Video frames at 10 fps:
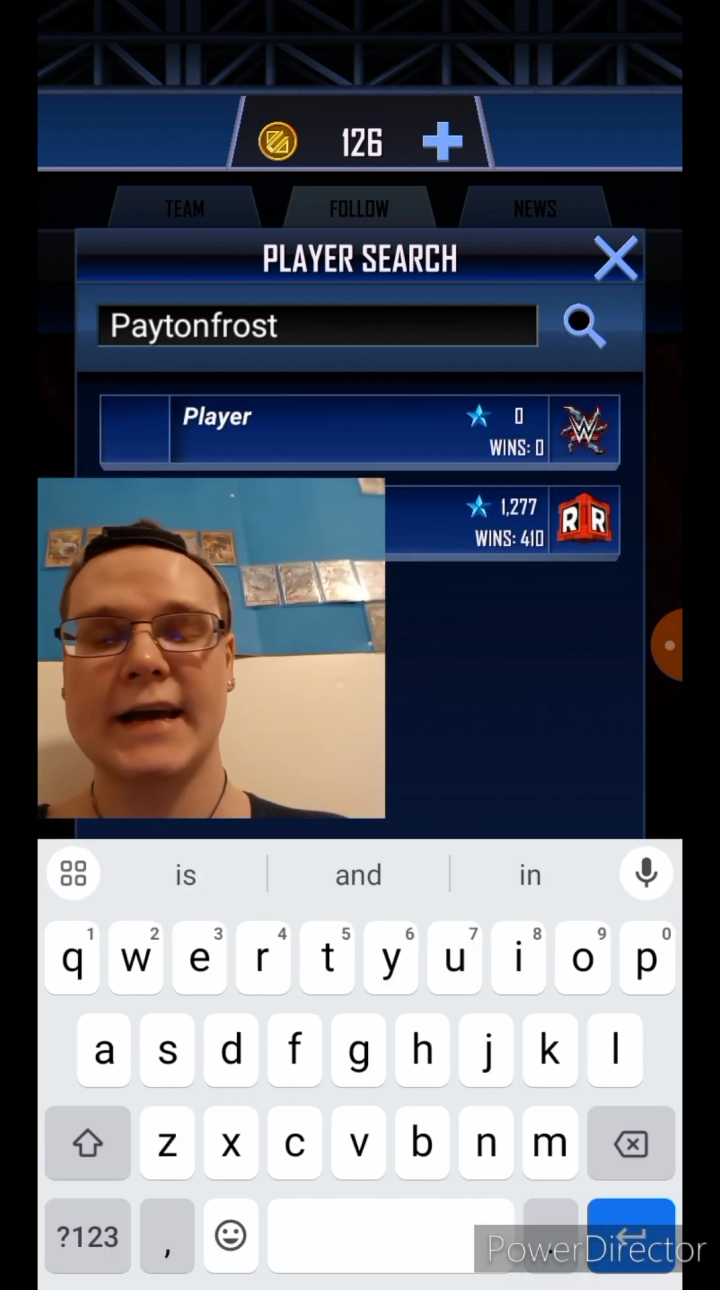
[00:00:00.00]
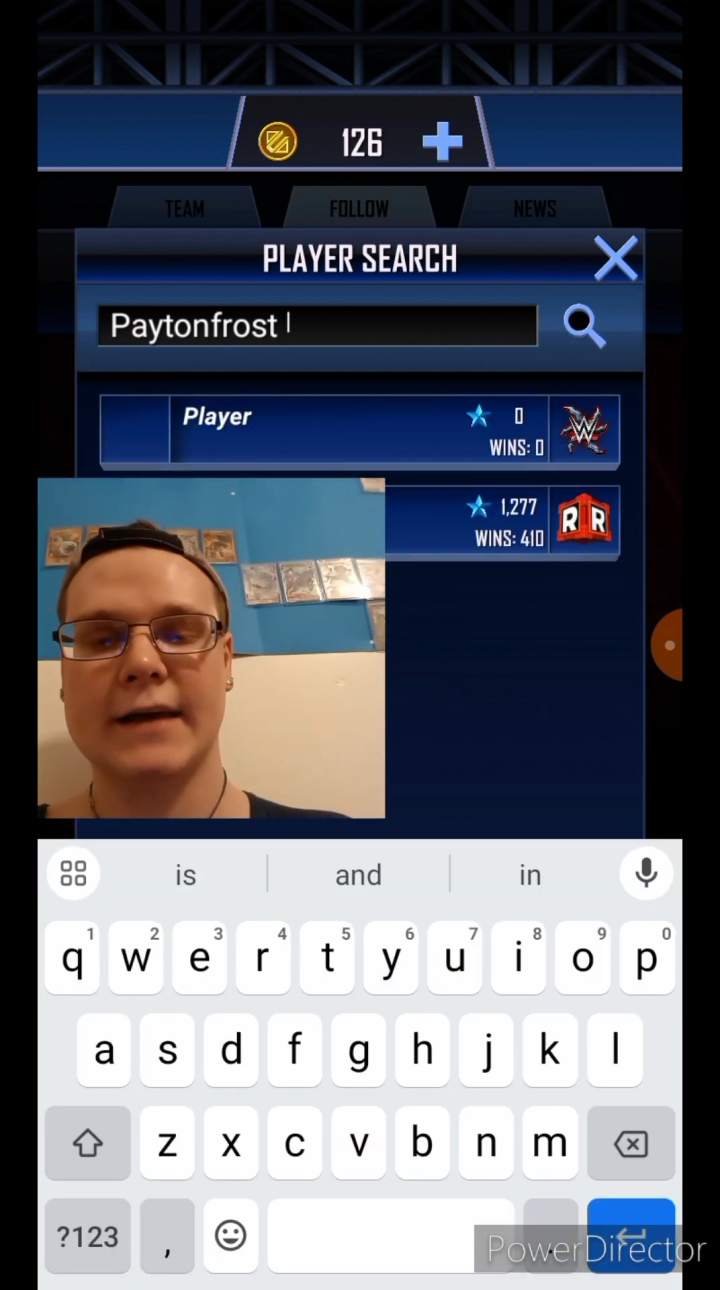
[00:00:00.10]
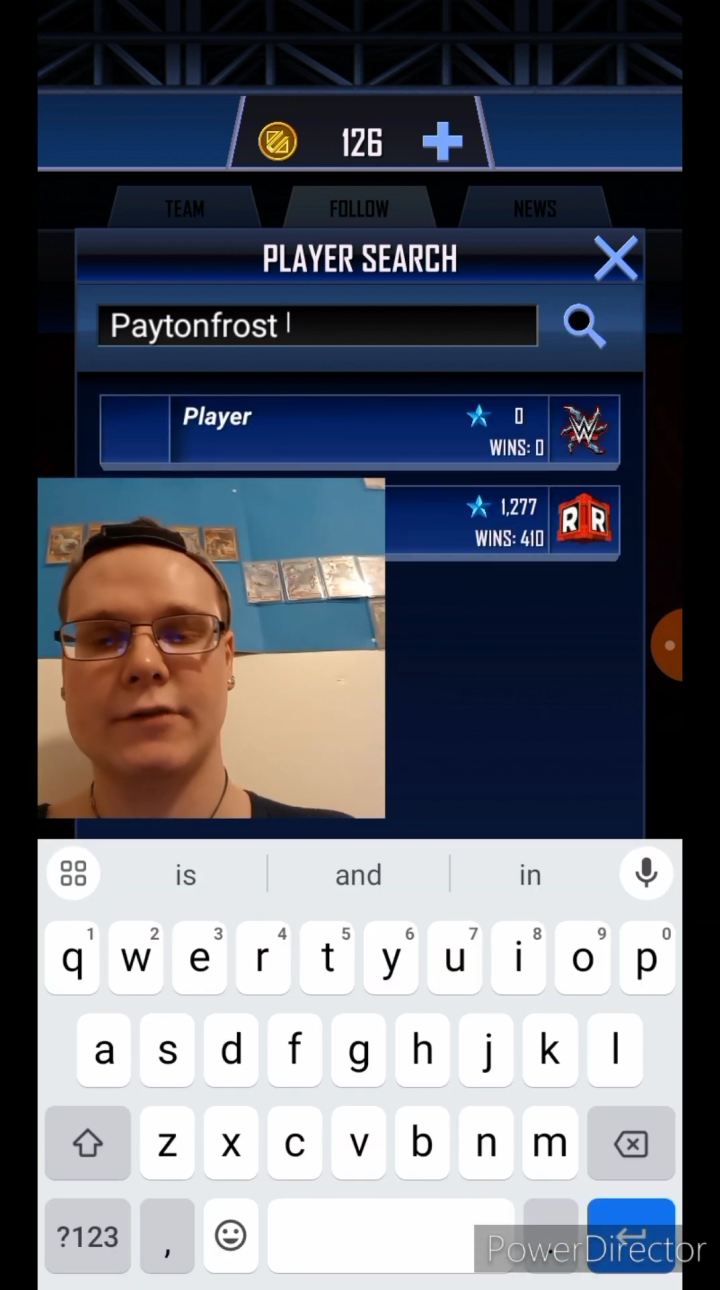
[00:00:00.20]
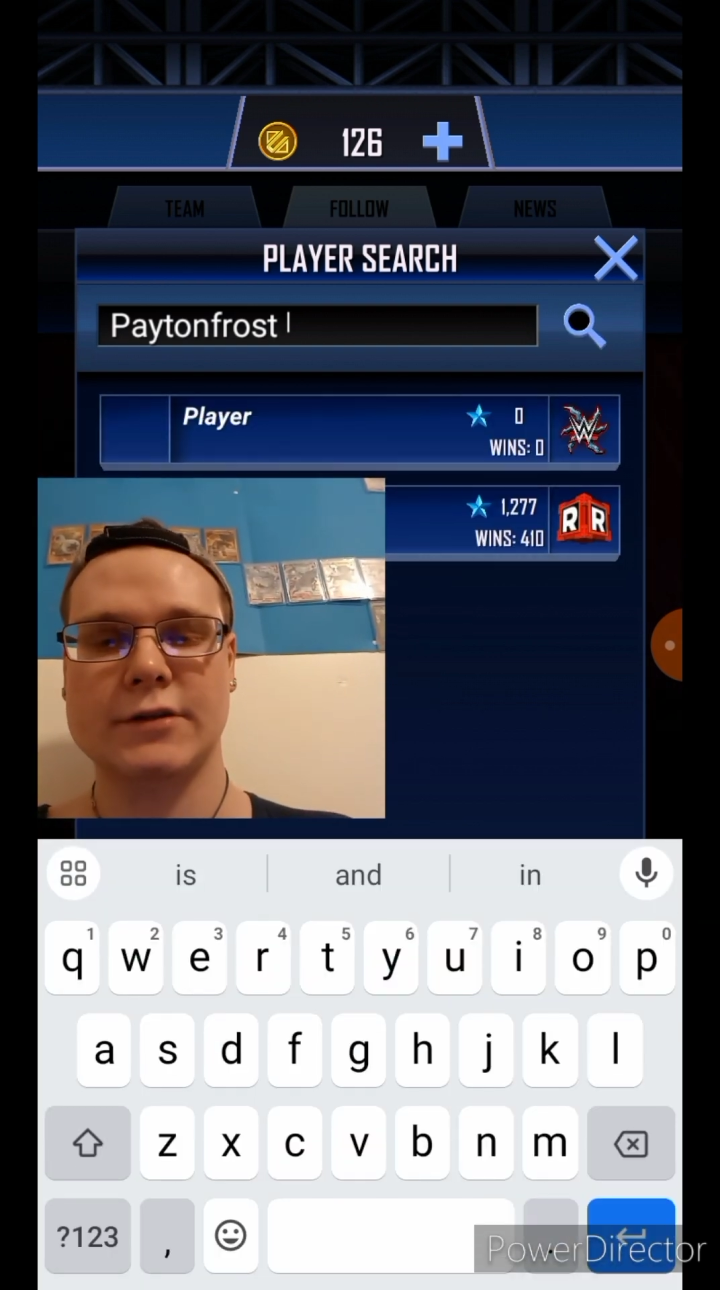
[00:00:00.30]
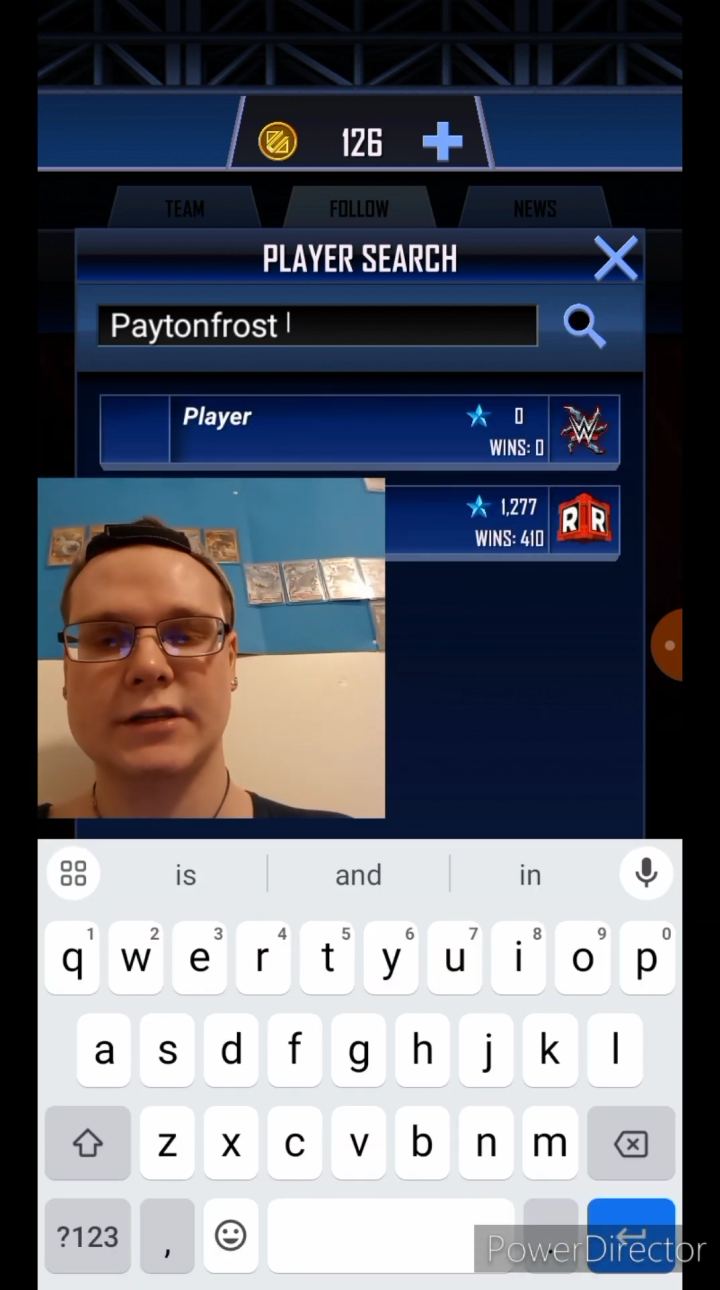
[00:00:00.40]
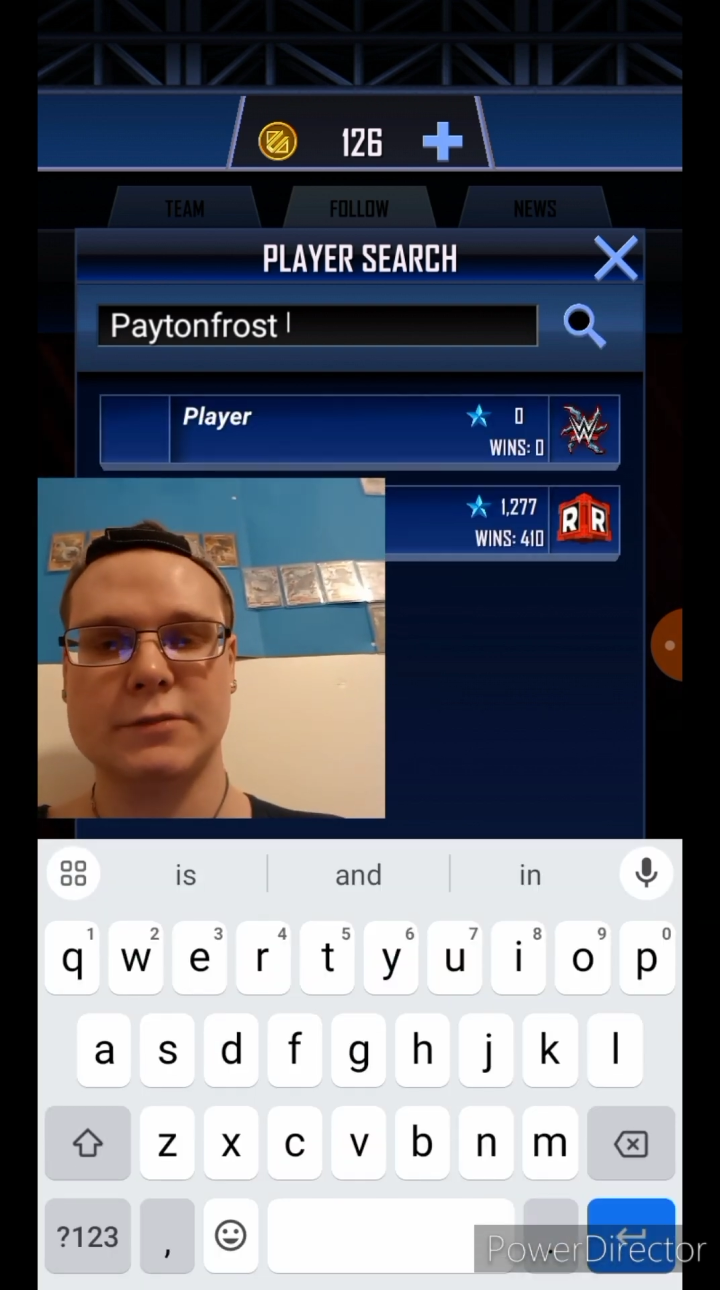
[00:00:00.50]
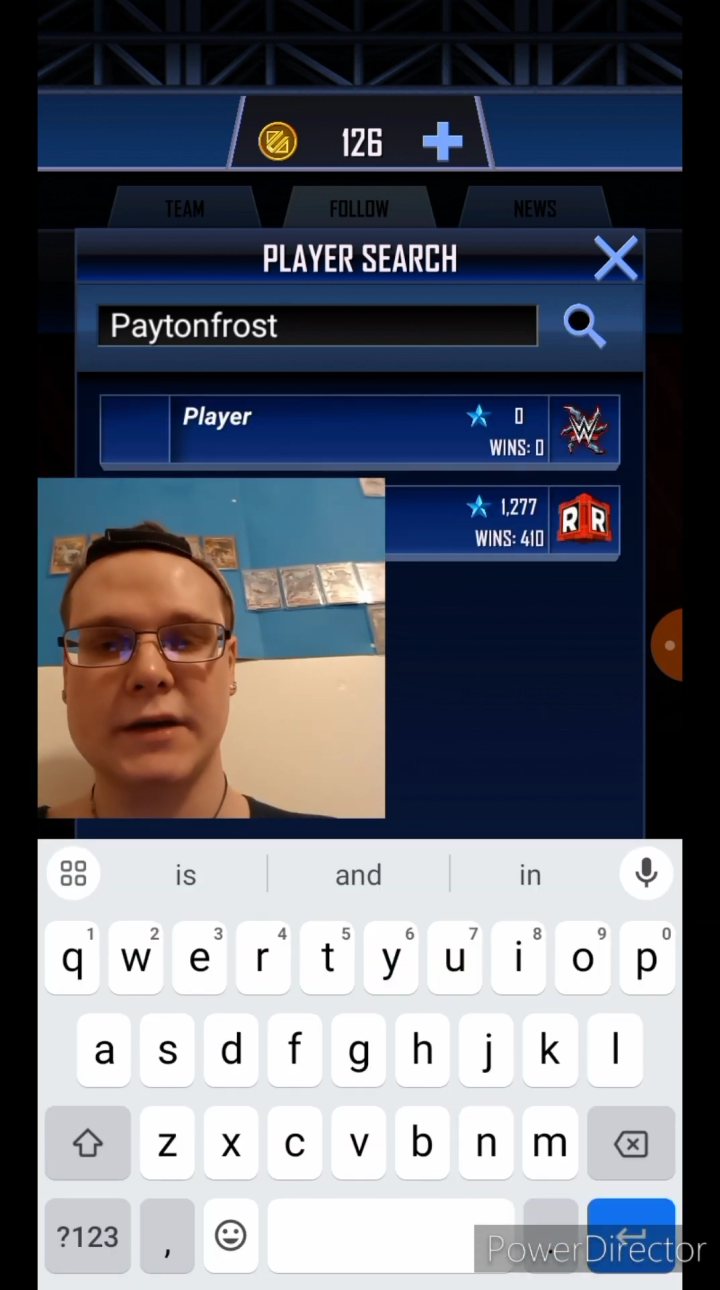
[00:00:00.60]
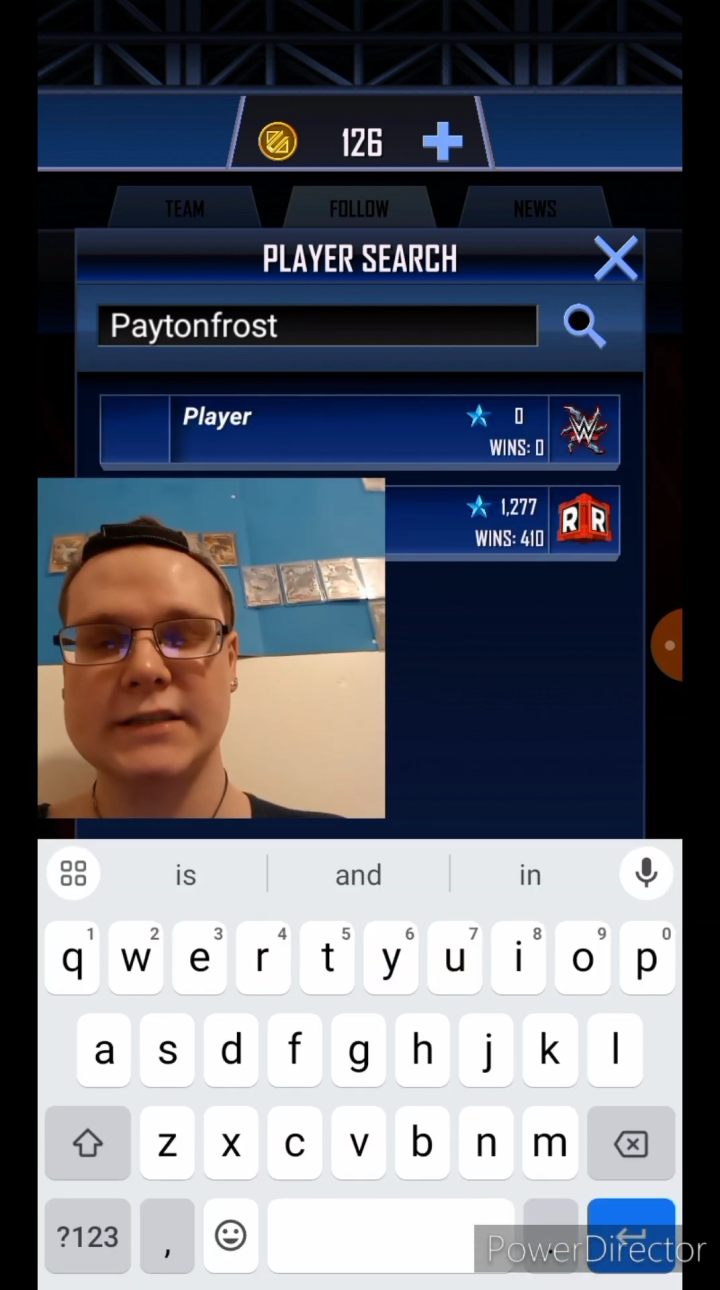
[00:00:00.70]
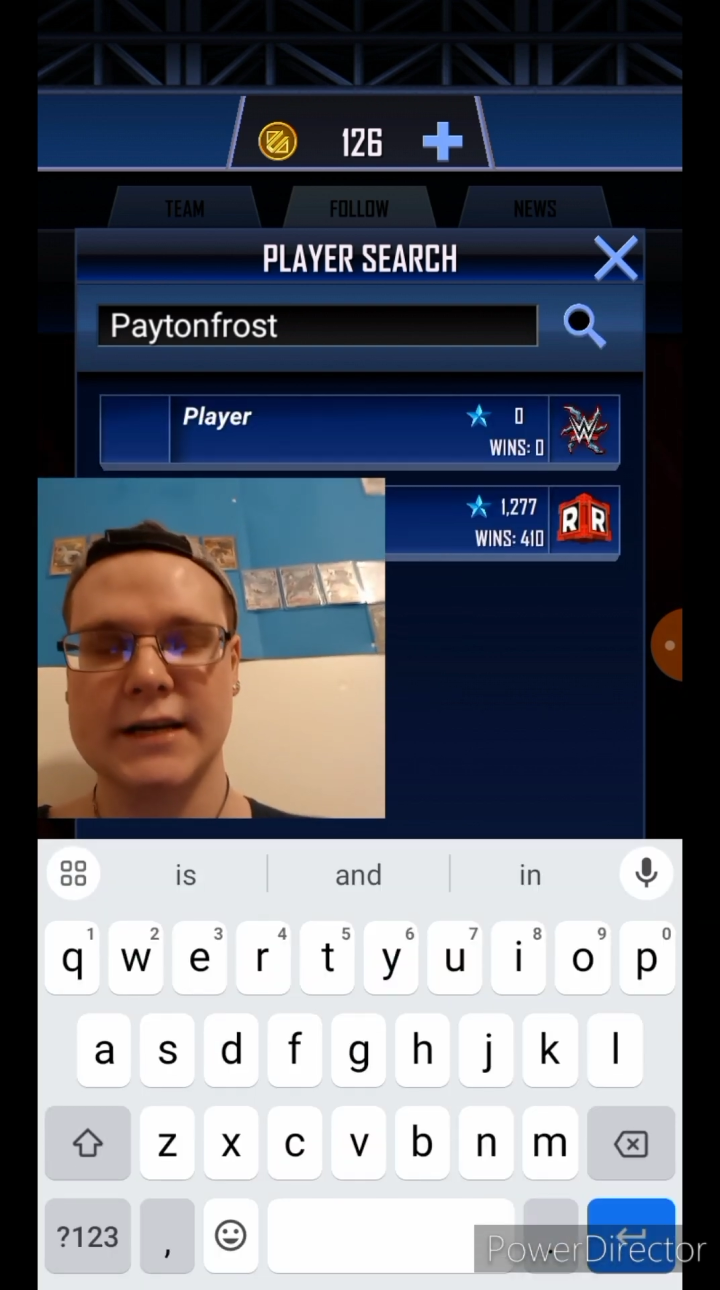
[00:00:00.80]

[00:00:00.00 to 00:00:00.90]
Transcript: if there's a space